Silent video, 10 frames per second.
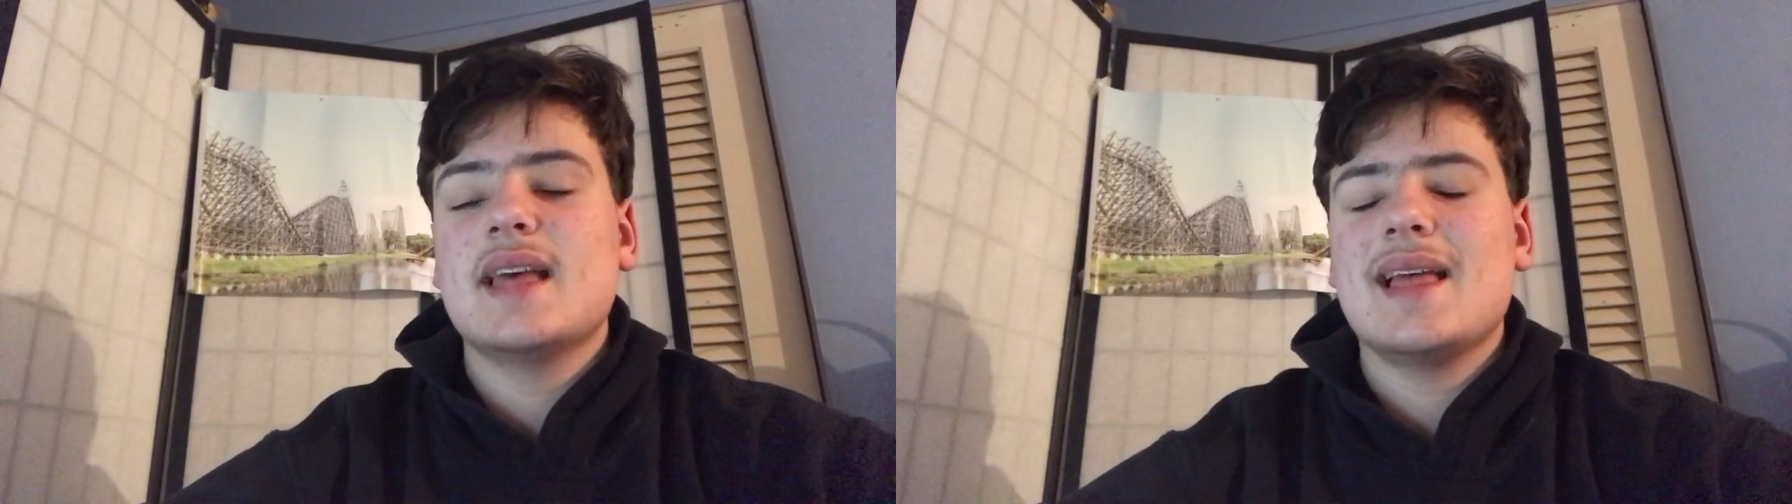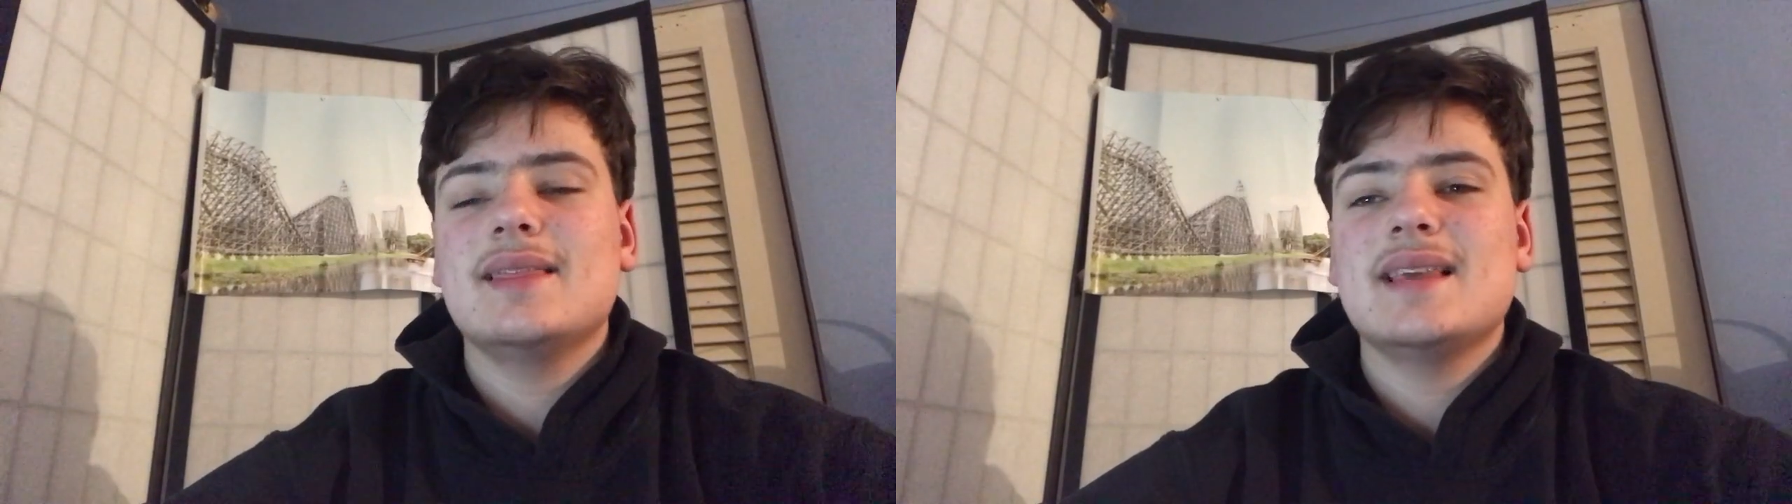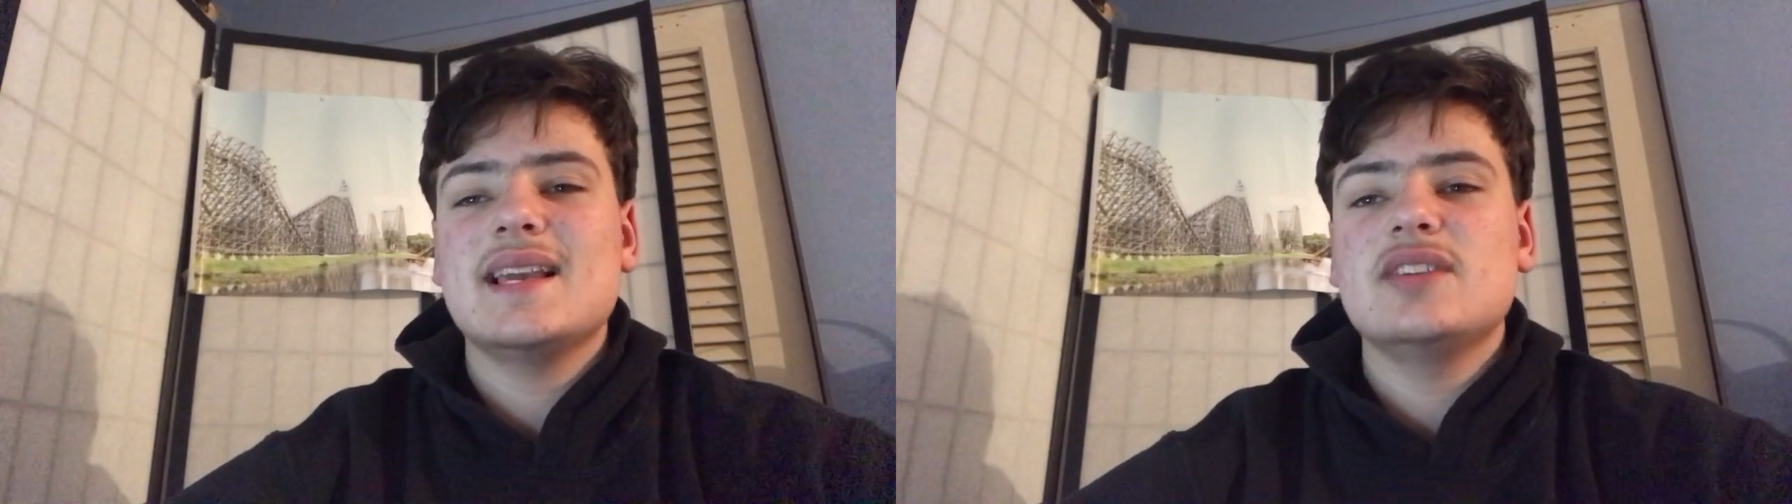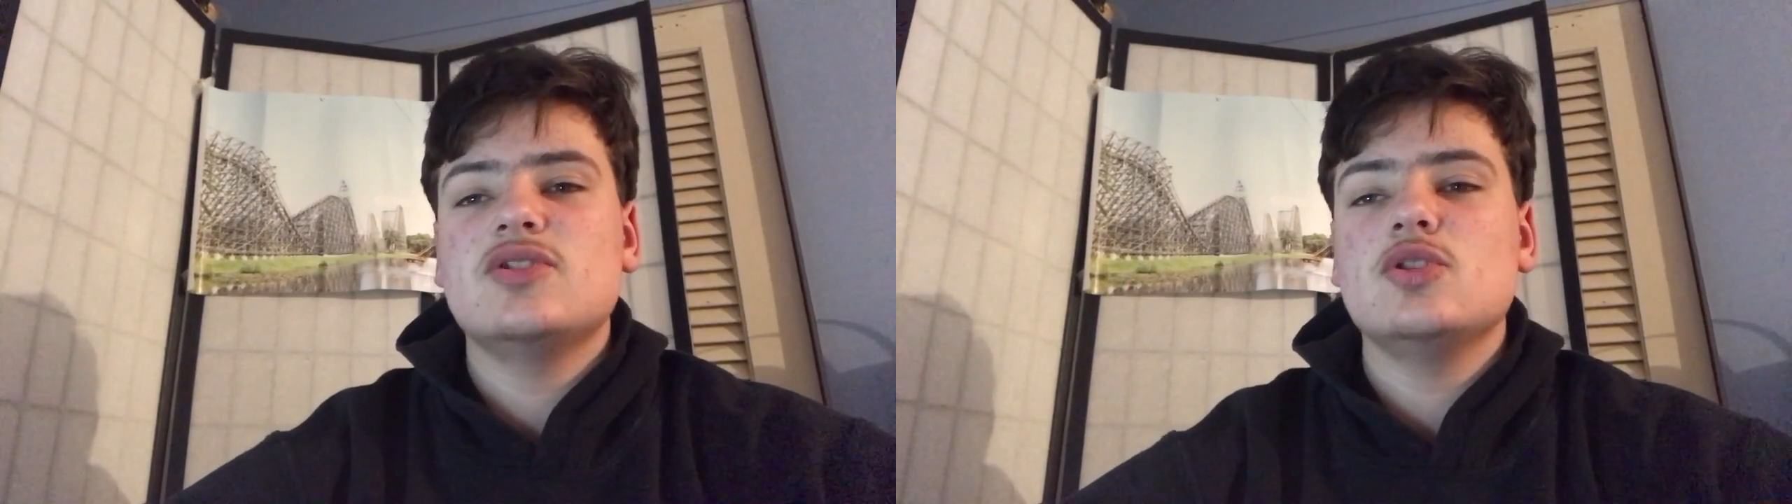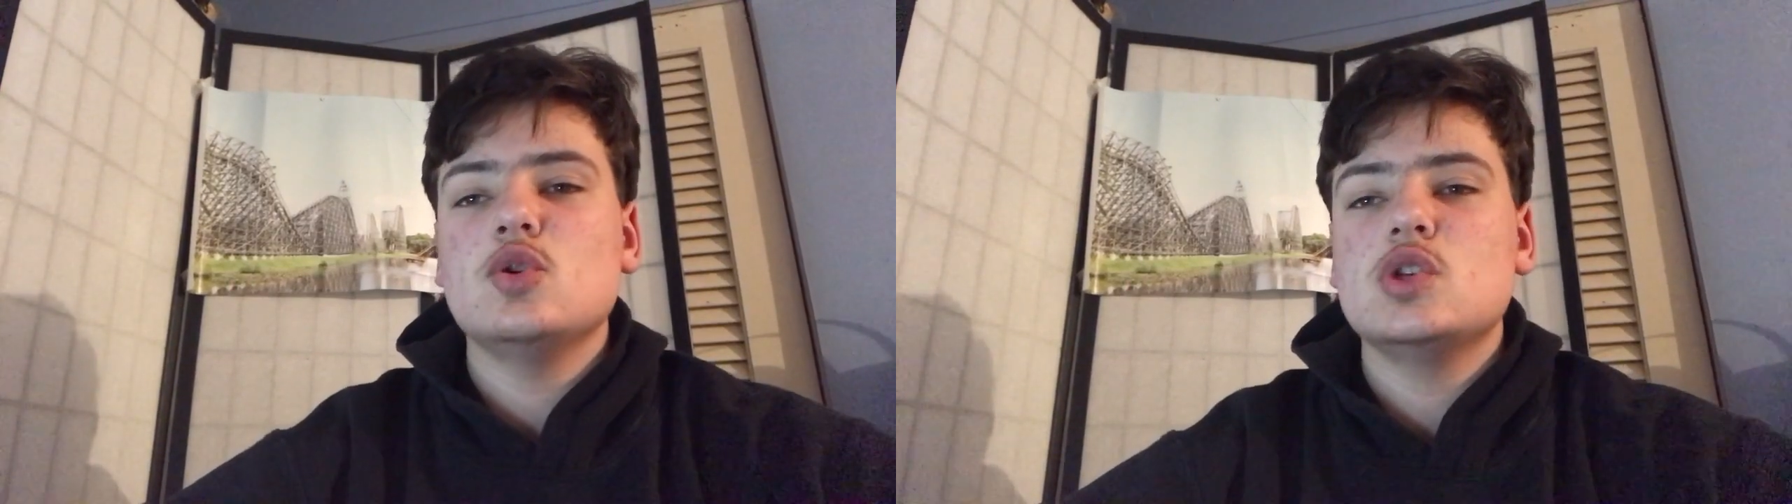that
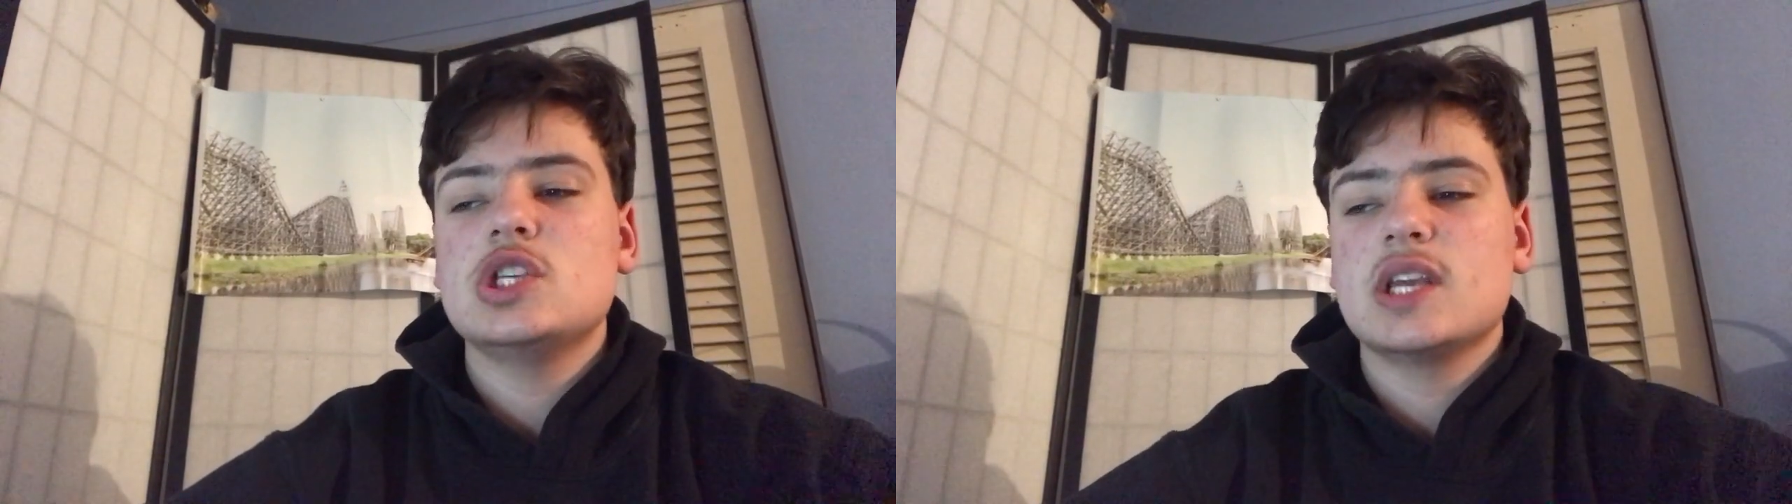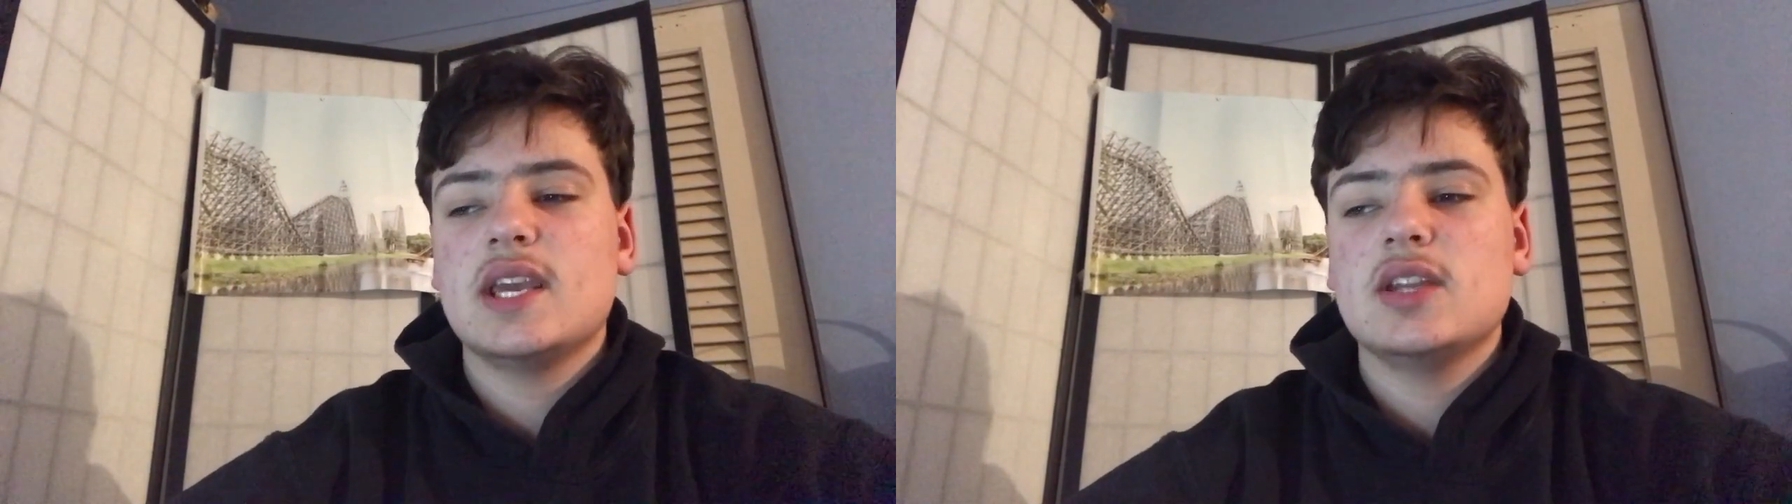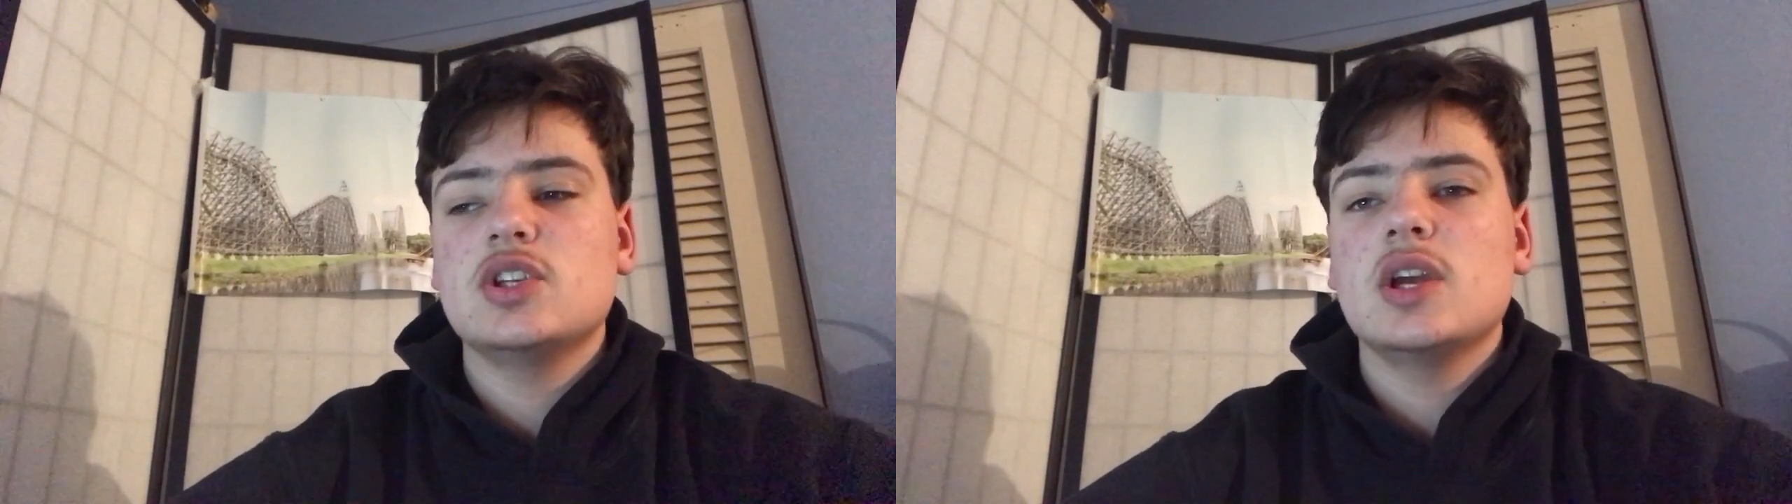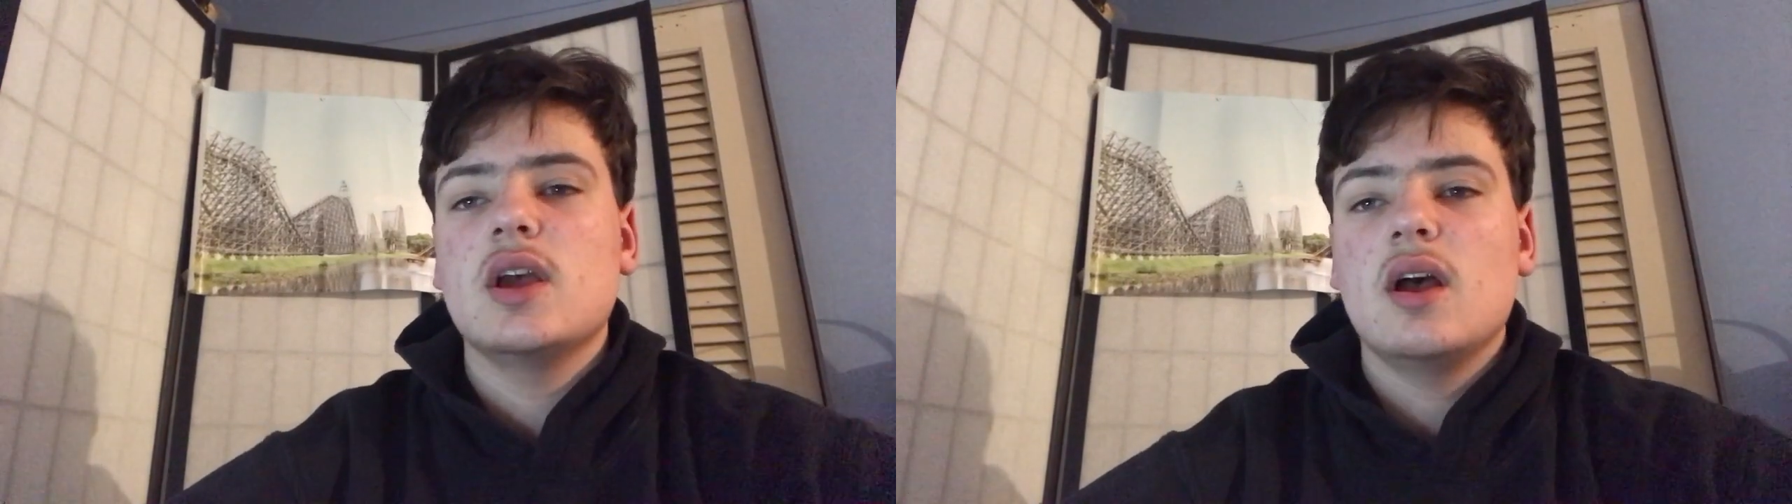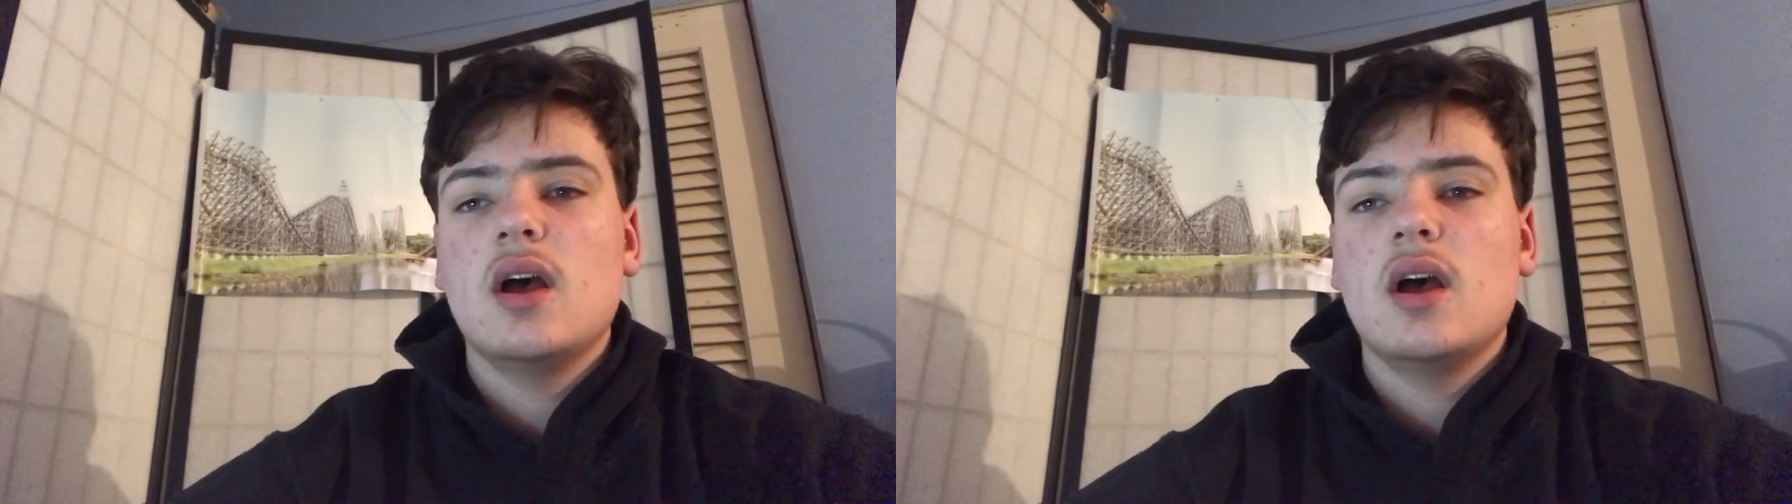things do change.